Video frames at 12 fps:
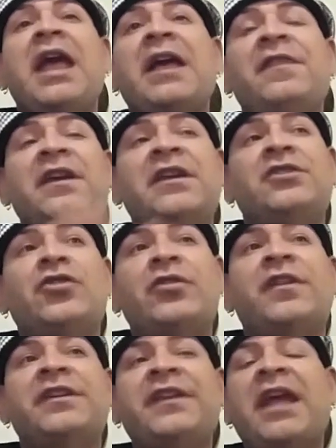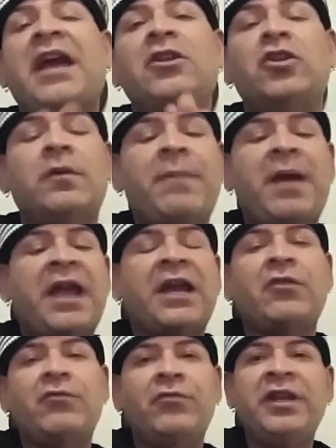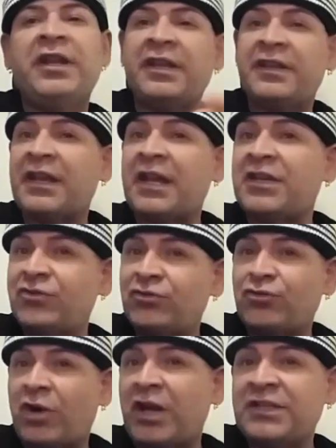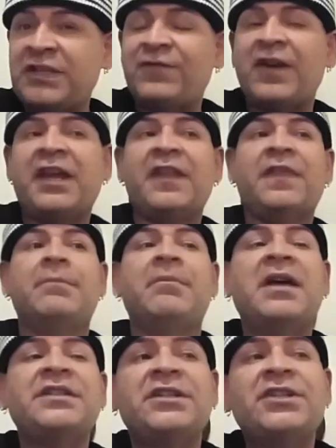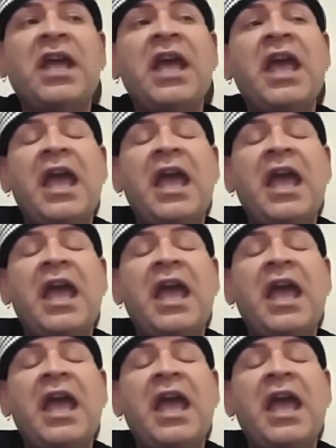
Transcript: And then during the day I look back and read, and then I try to see if I get the message.